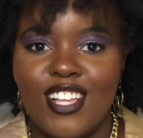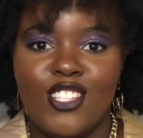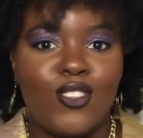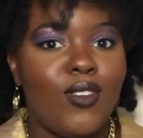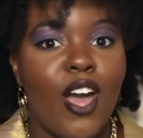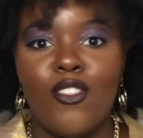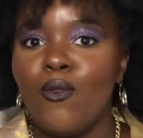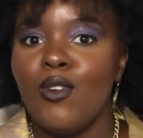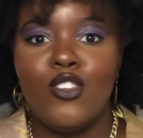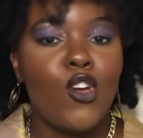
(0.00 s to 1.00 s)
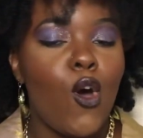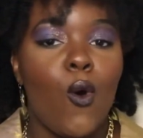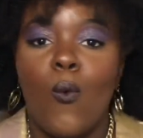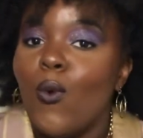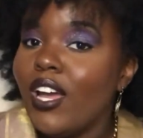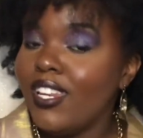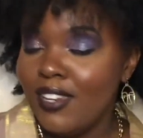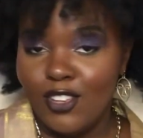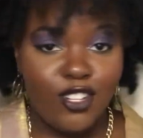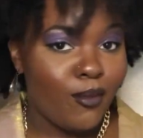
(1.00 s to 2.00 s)
So now that we know what
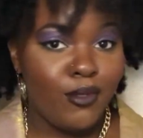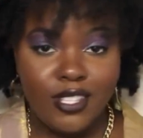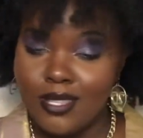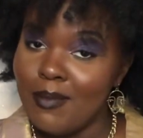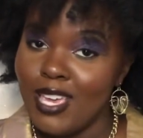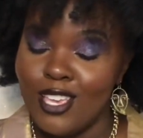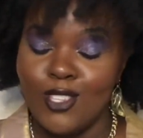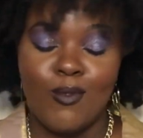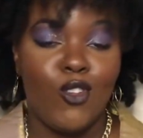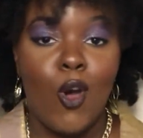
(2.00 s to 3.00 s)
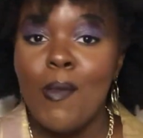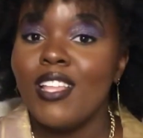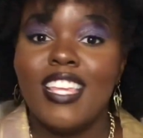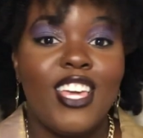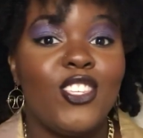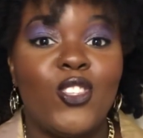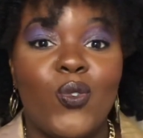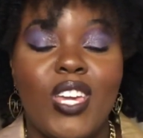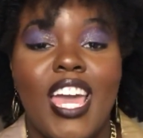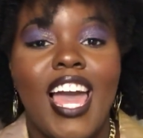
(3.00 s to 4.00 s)
neoliberalism is, we know about the
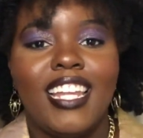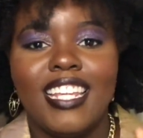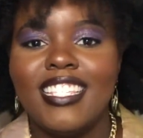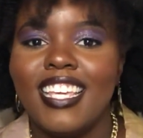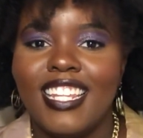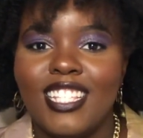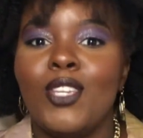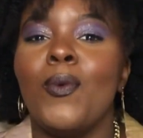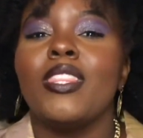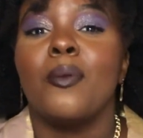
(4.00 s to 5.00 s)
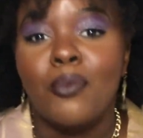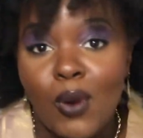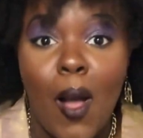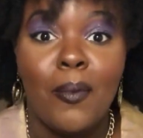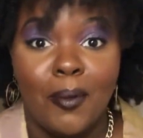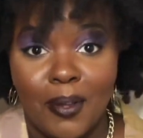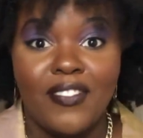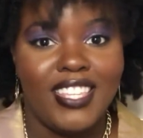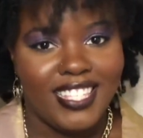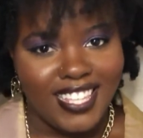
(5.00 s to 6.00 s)
history, let's get into what the problem of
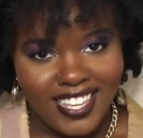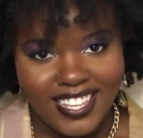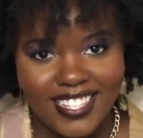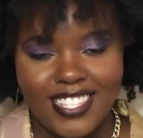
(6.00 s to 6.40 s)
this is.